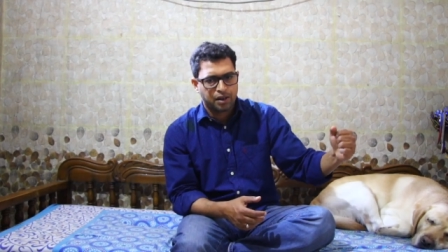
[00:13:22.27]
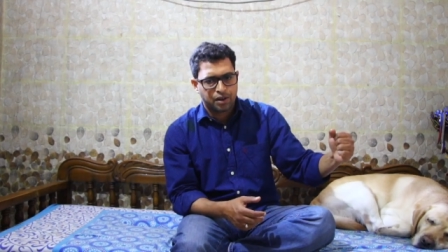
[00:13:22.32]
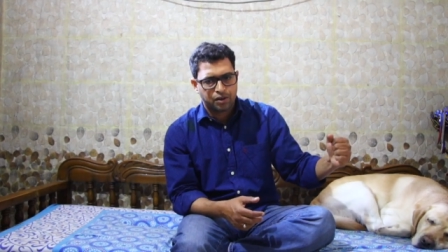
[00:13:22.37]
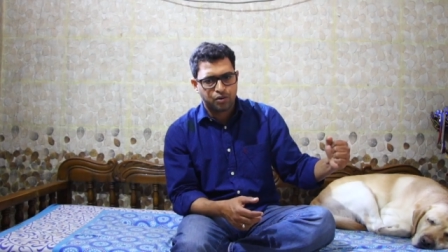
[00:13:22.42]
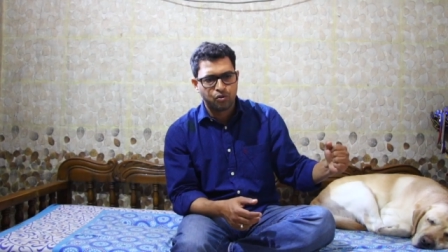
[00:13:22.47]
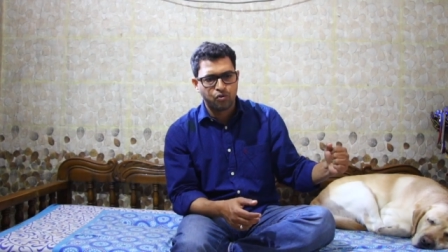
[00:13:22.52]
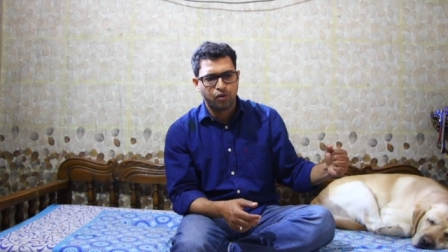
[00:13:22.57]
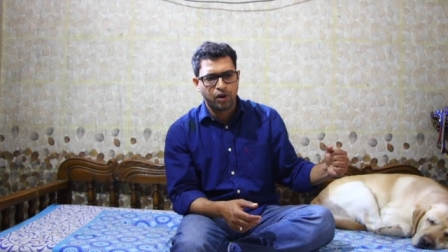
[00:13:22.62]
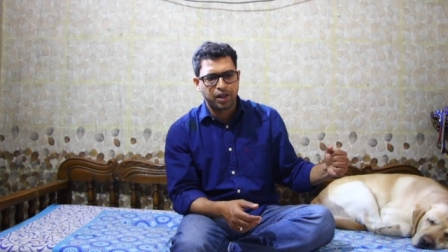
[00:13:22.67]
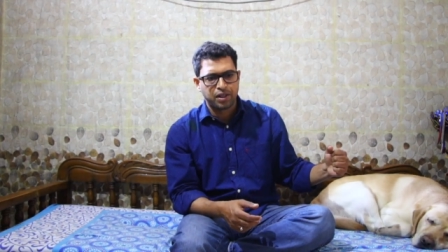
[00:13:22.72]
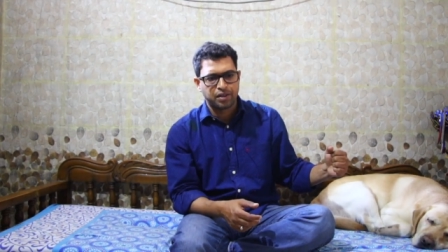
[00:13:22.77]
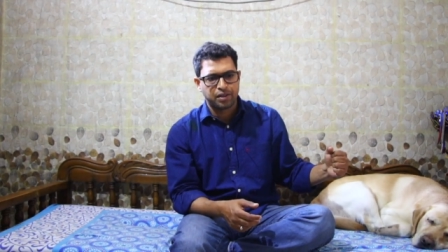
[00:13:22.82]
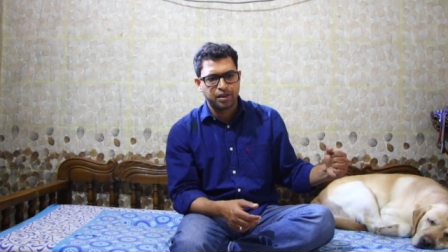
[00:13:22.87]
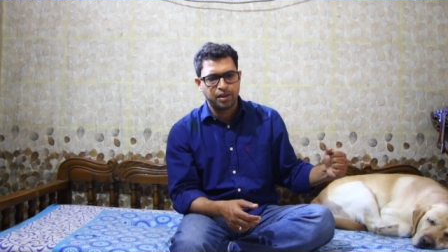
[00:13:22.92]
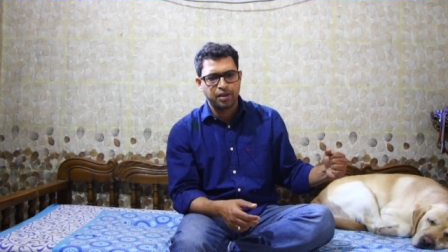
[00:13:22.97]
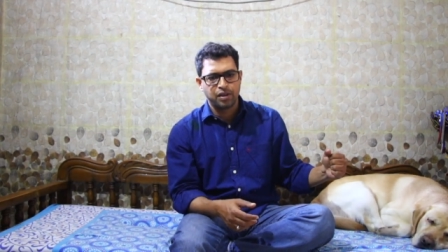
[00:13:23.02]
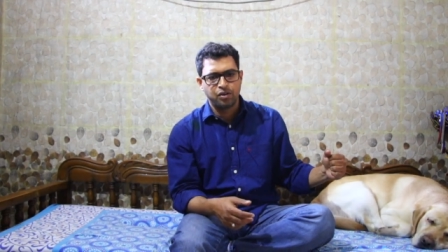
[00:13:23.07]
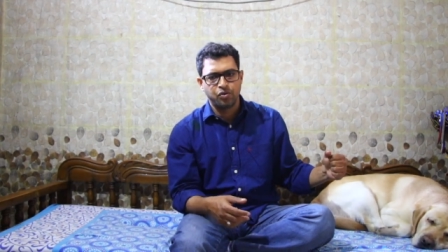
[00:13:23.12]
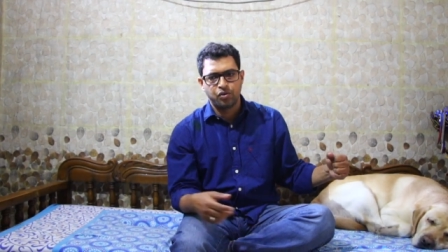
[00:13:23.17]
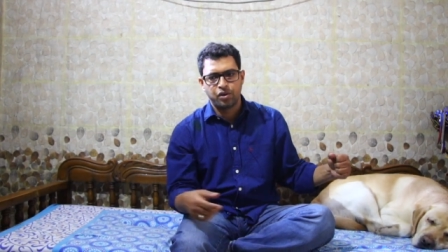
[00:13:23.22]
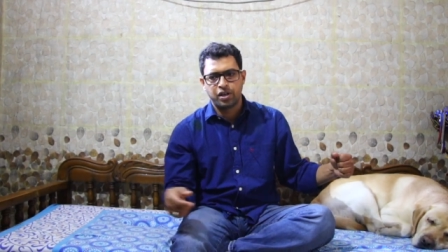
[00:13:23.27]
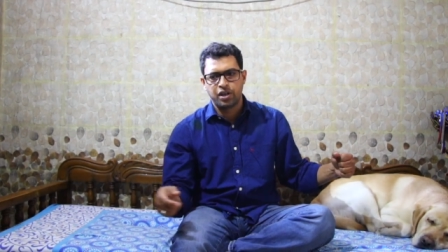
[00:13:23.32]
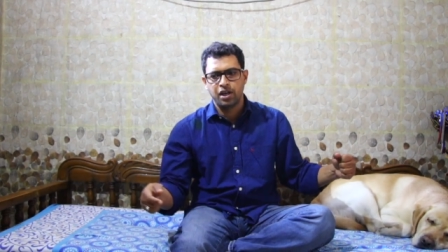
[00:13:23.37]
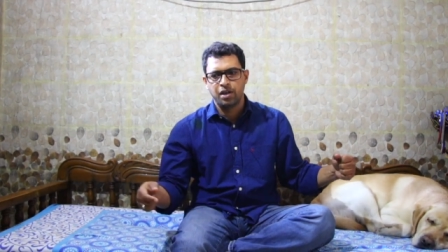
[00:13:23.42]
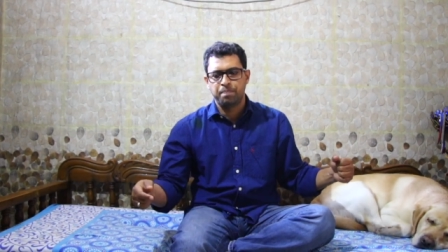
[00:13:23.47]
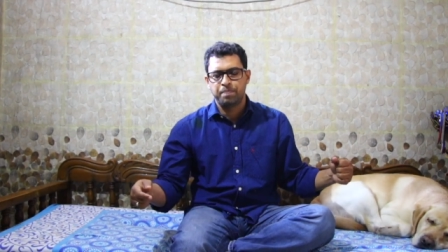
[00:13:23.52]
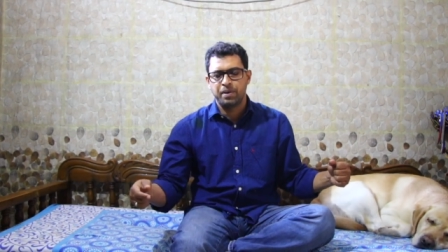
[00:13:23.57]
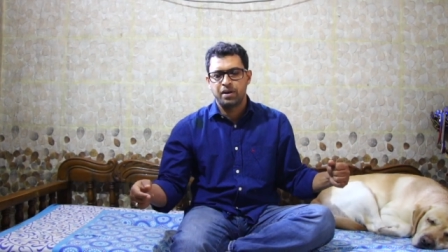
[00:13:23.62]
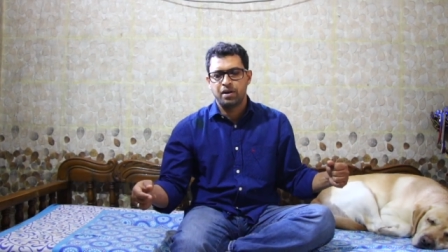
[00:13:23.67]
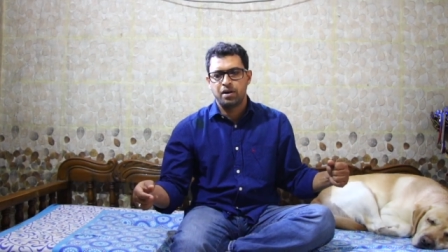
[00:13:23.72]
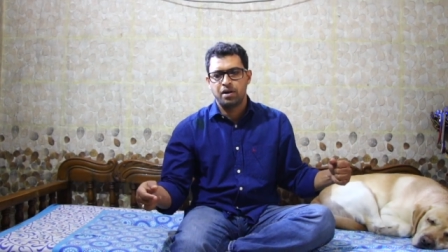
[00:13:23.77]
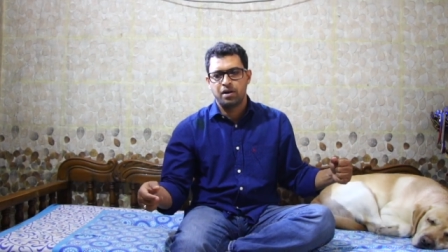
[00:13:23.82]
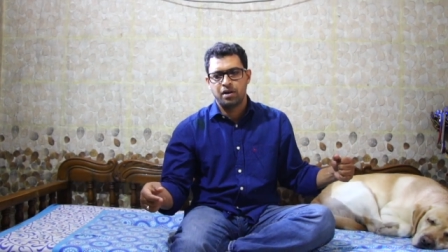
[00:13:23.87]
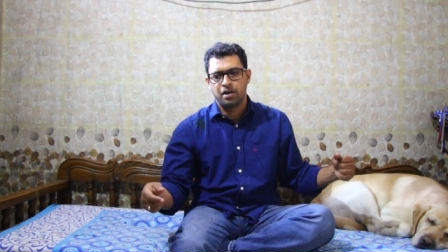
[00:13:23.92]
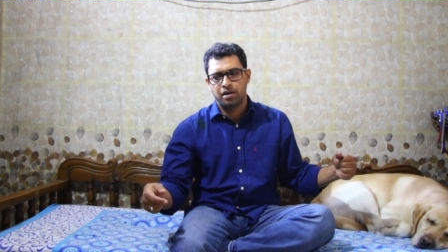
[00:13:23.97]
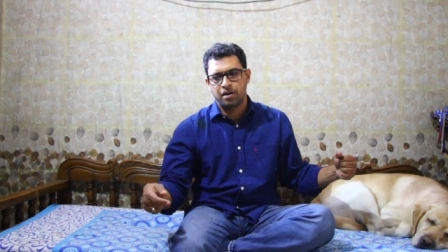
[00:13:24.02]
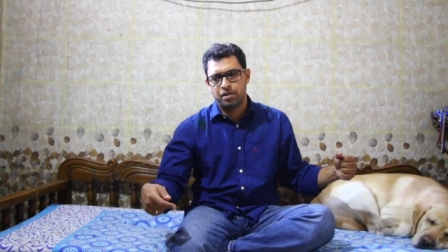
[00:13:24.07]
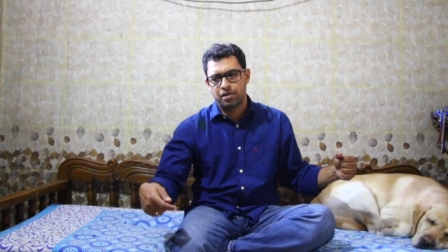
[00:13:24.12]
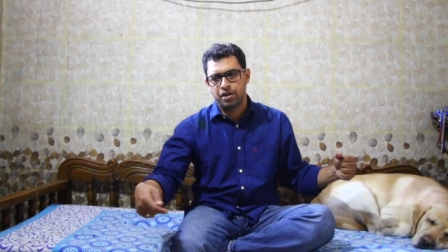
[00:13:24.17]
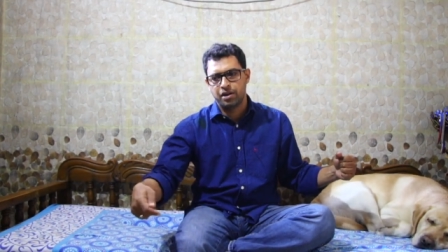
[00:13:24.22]
do one thing, you keep
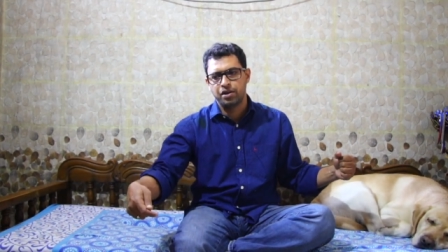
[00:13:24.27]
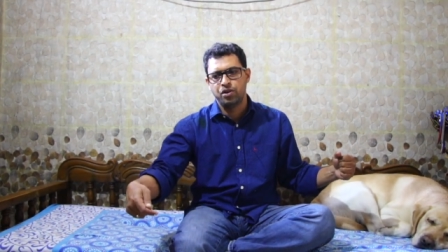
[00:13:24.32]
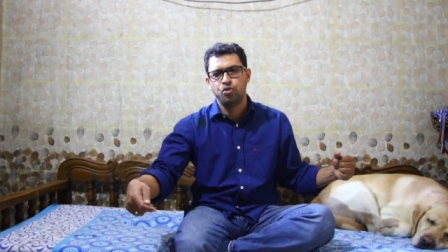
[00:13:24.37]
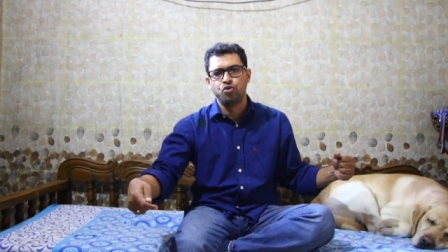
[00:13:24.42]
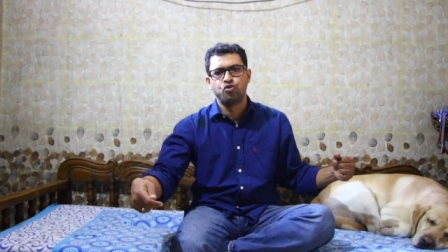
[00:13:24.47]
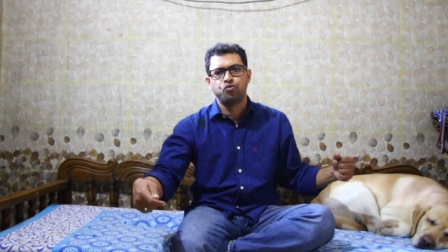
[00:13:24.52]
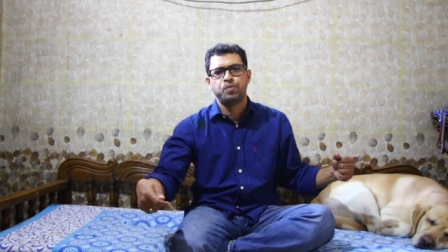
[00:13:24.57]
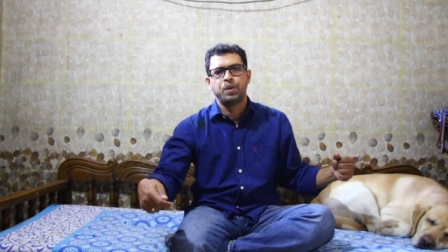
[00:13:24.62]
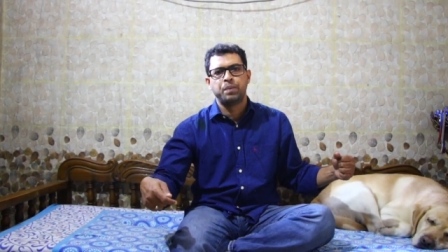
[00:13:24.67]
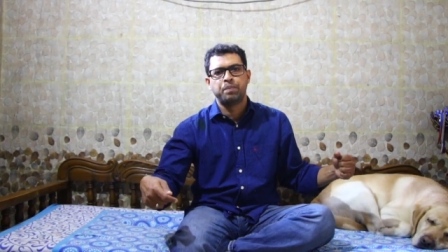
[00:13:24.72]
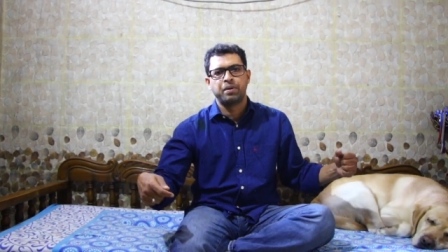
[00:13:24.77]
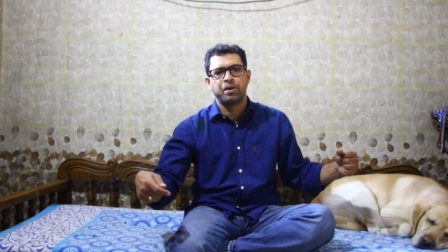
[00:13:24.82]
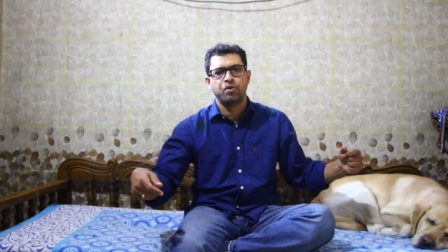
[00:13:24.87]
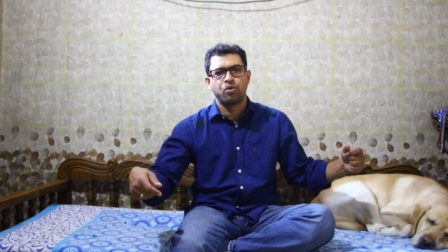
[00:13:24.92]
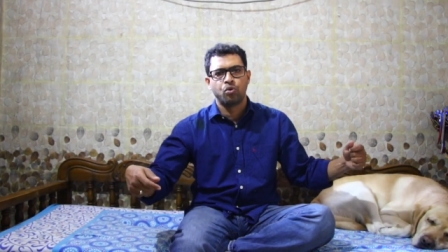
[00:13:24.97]
the newspaper,